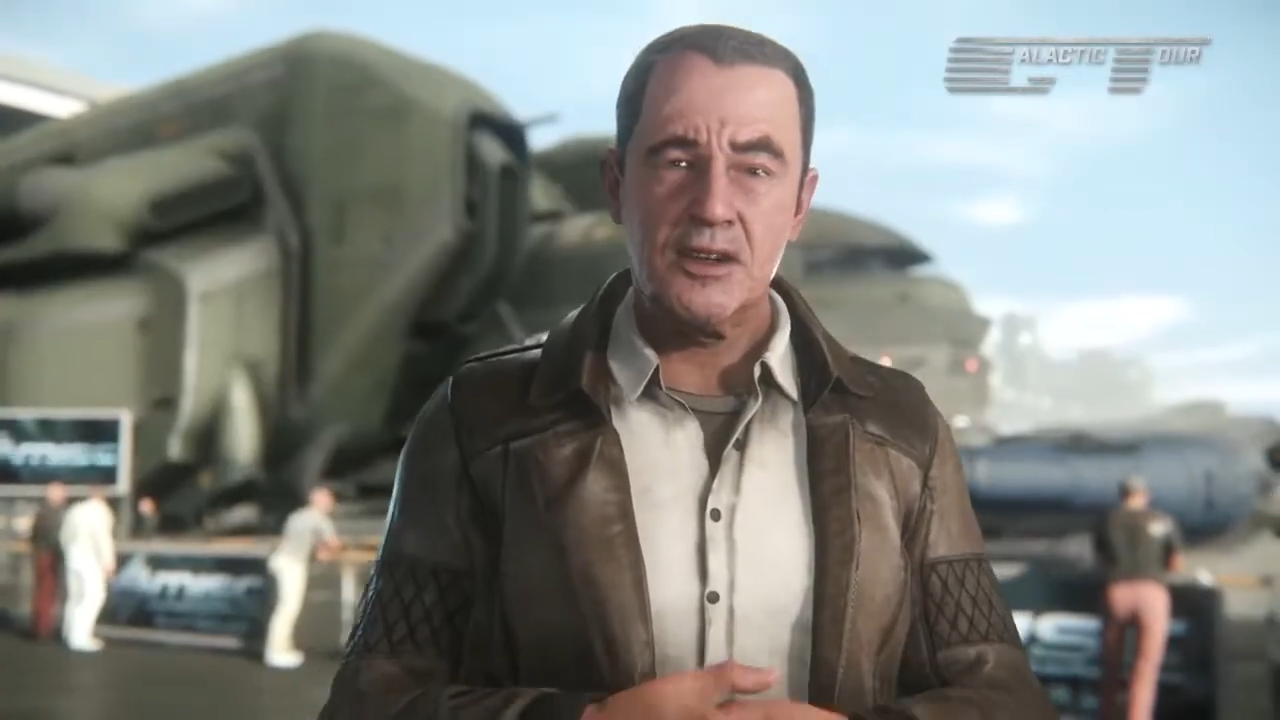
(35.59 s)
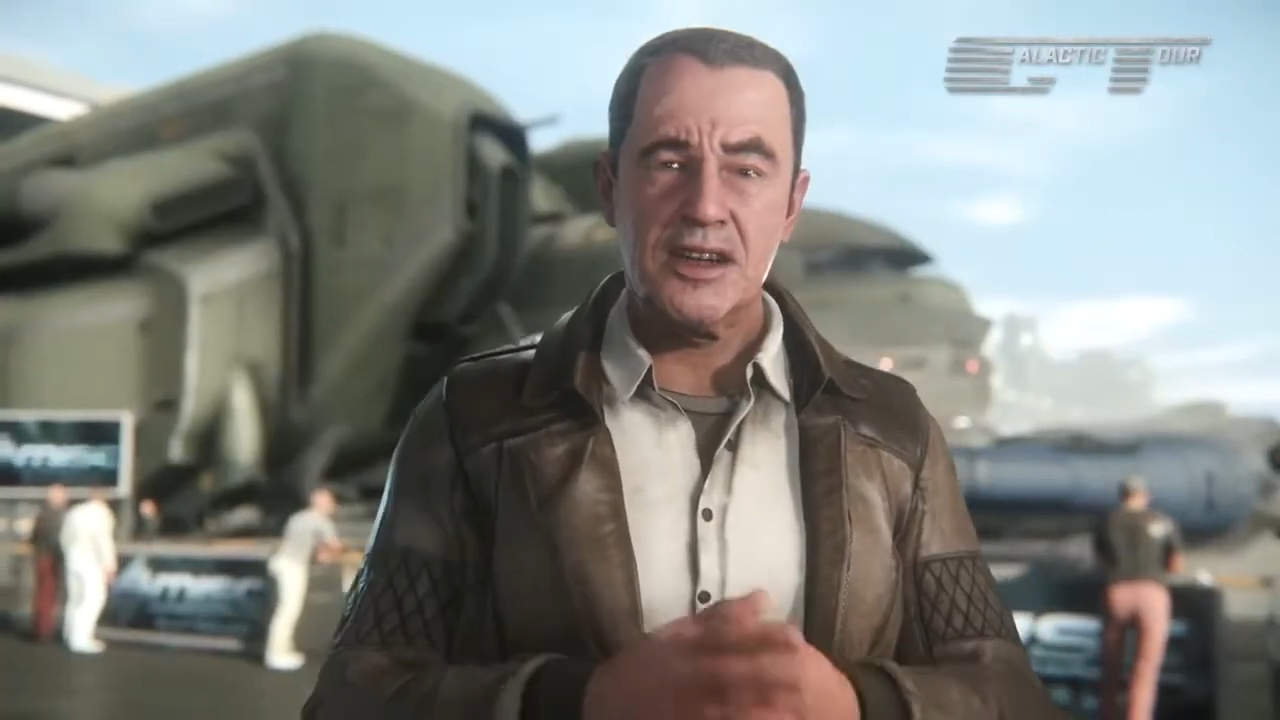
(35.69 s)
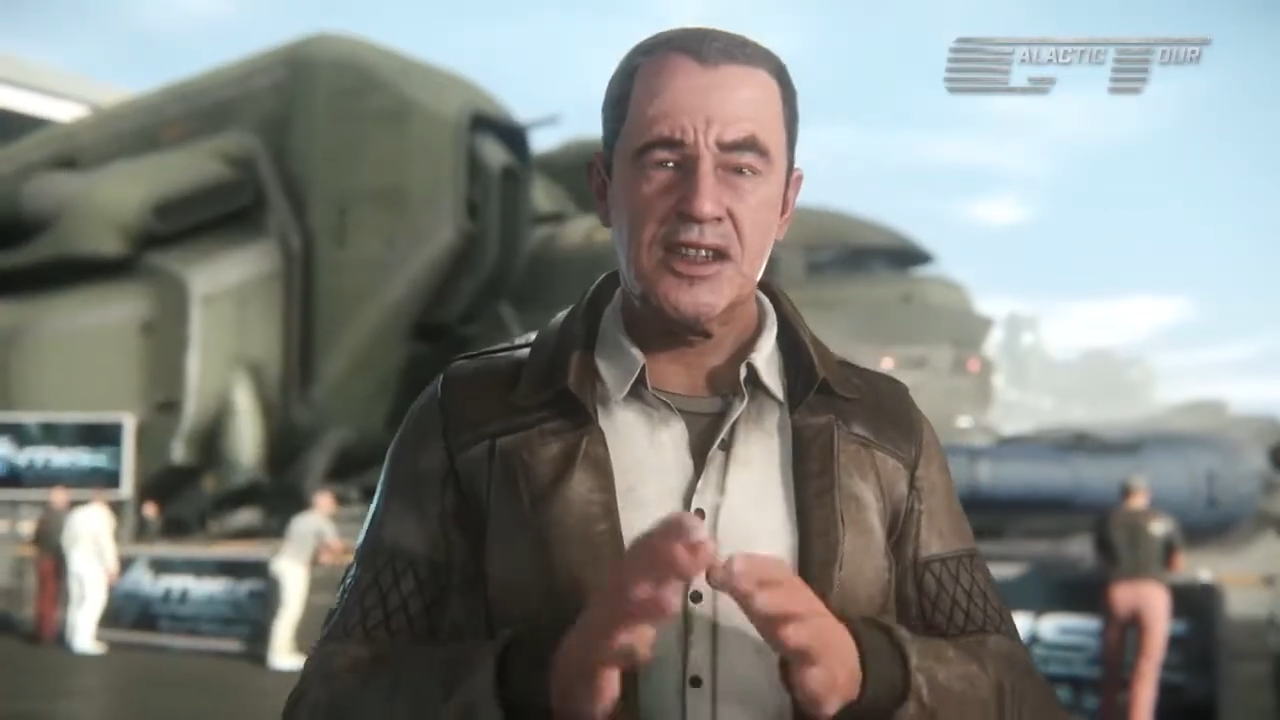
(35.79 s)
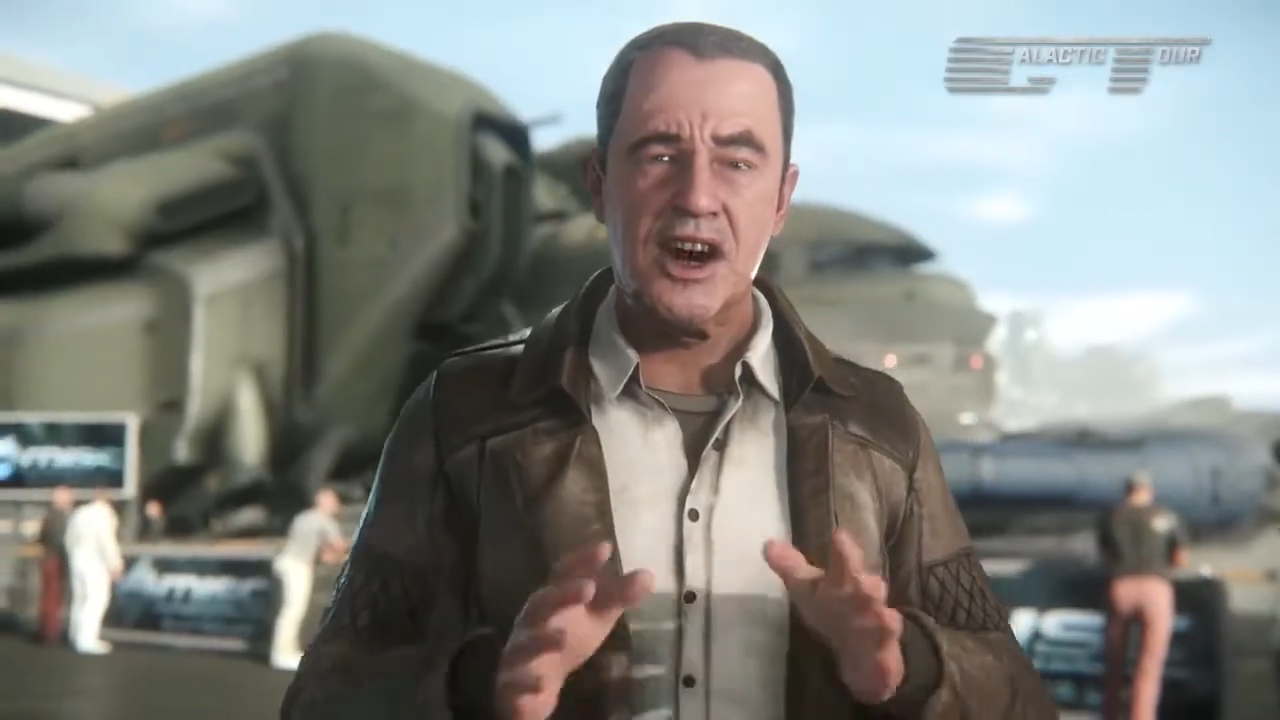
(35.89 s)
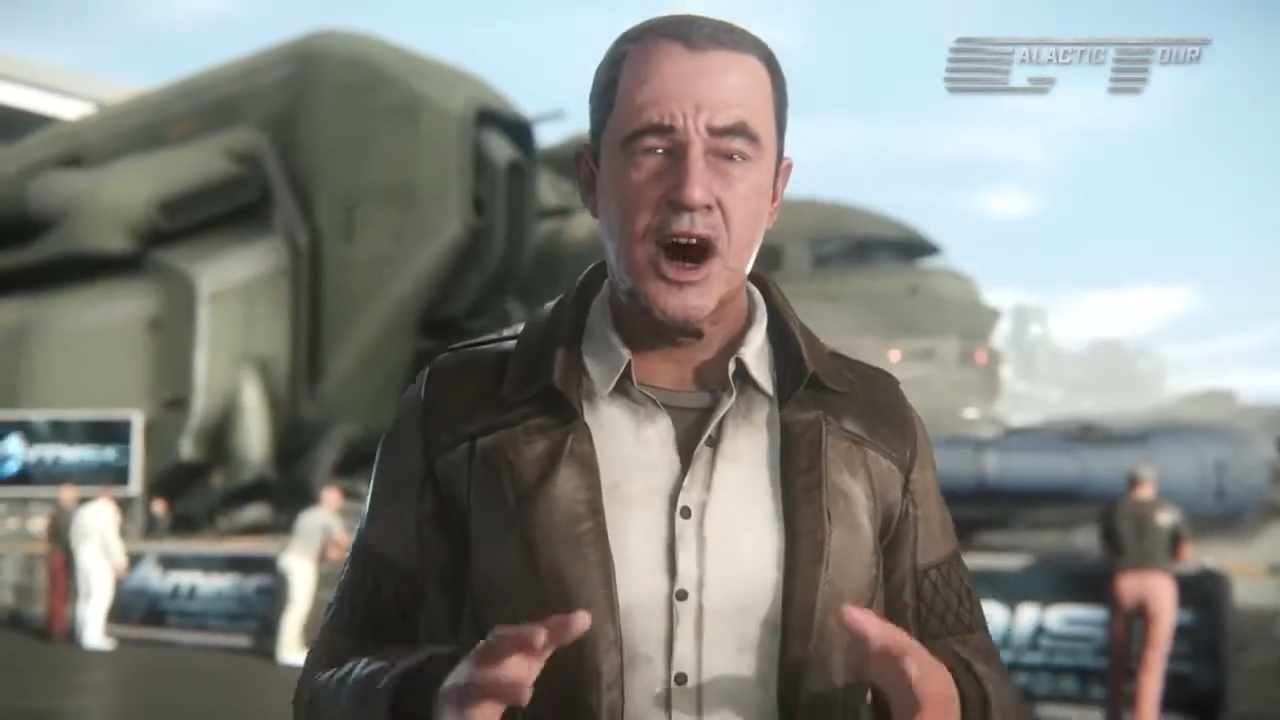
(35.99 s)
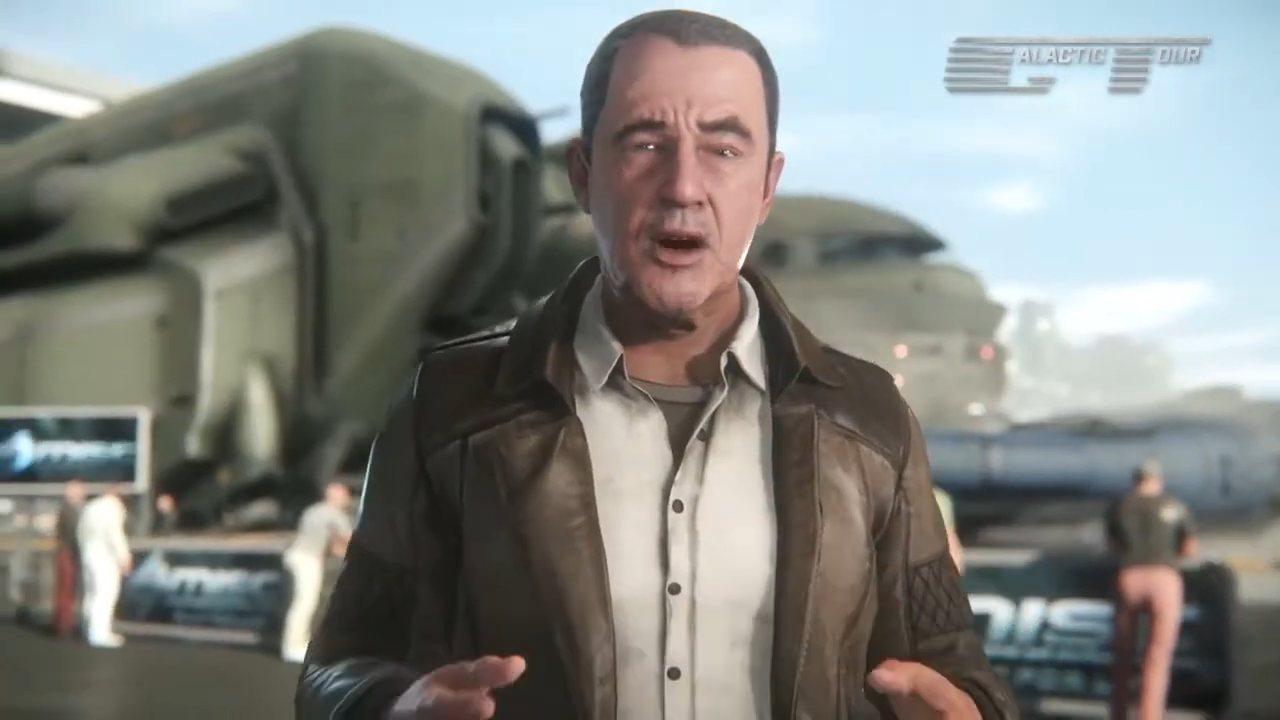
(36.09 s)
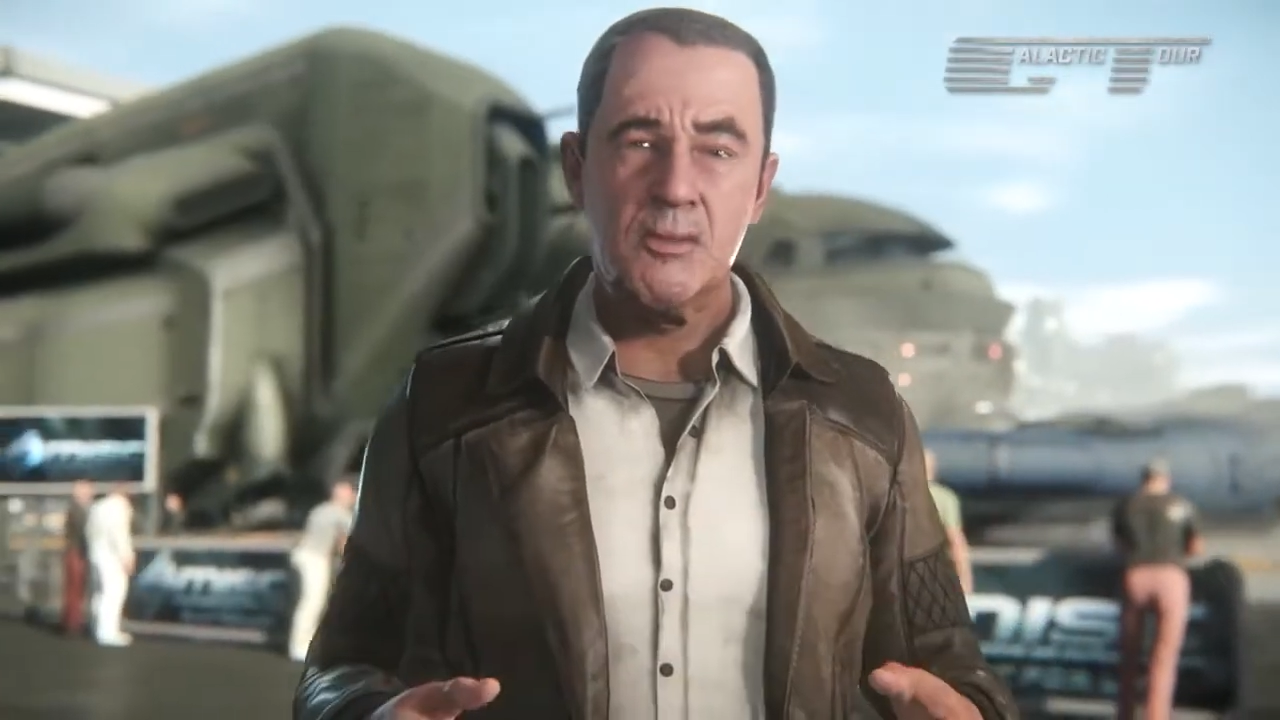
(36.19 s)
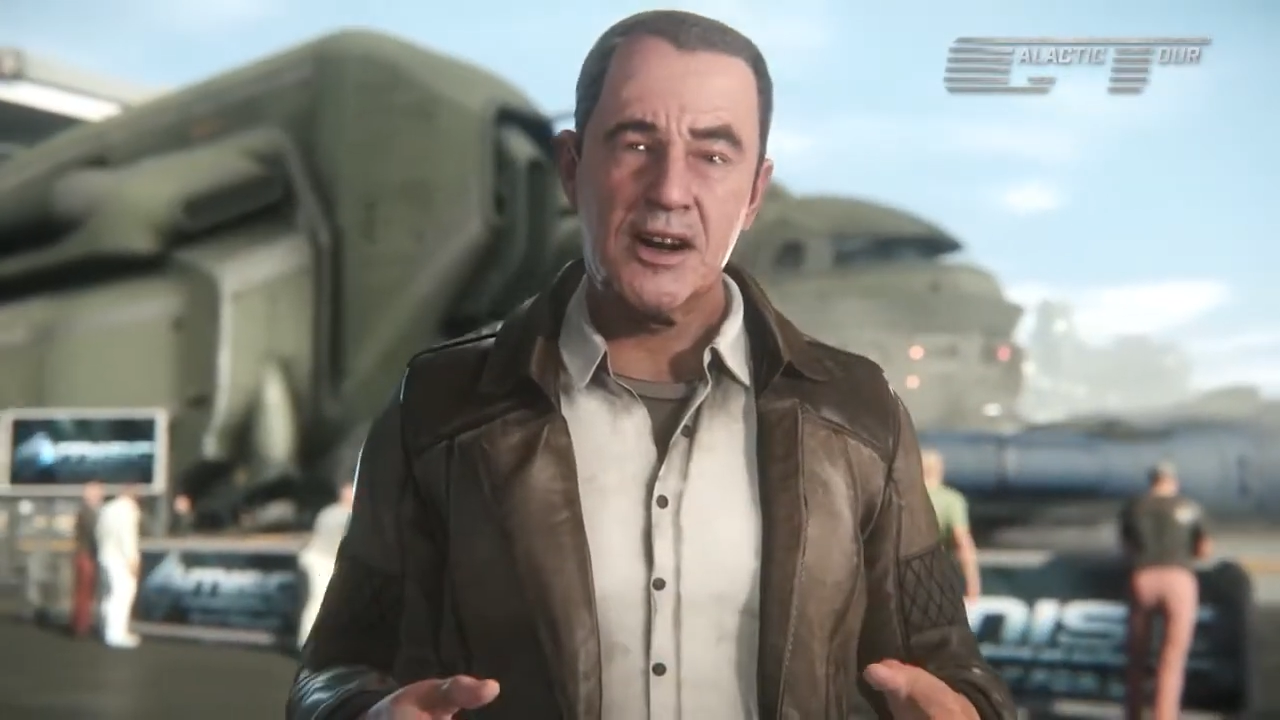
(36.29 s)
there is no